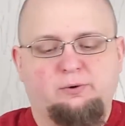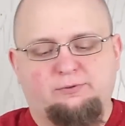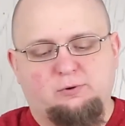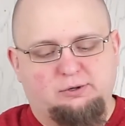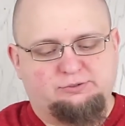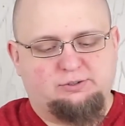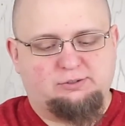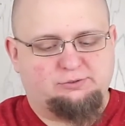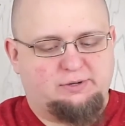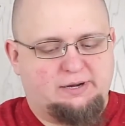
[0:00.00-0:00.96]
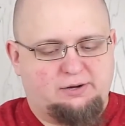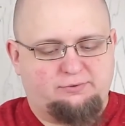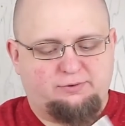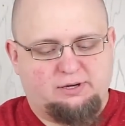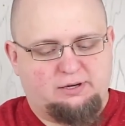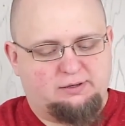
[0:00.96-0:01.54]
We, of course, also have
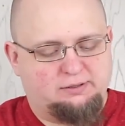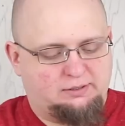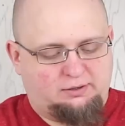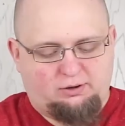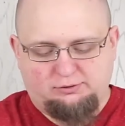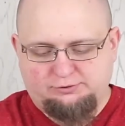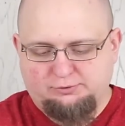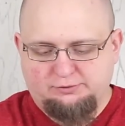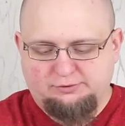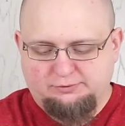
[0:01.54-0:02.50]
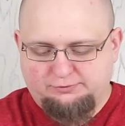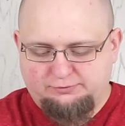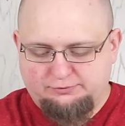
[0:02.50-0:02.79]
all sorts of